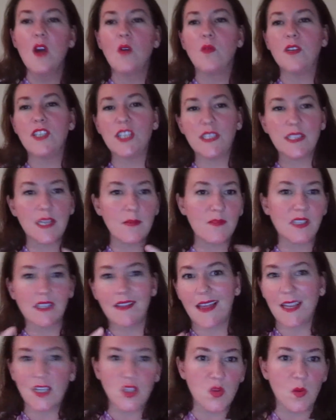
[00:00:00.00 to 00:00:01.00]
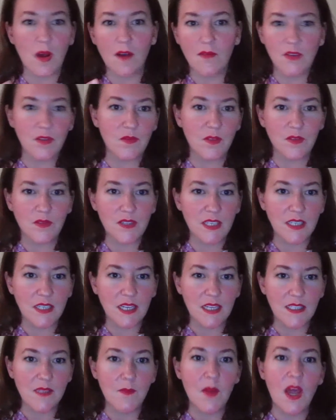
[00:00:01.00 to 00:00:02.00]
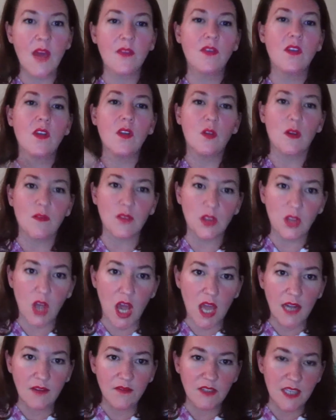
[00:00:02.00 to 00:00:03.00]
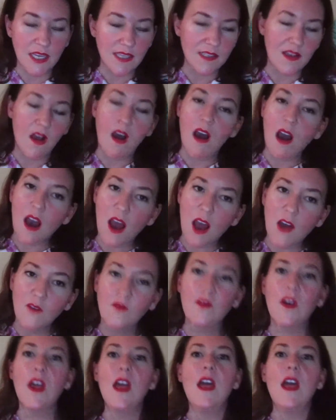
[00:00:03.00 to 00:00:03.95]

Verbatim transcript: which ends up to like 12 to 15 days a month. You have a lot of days off.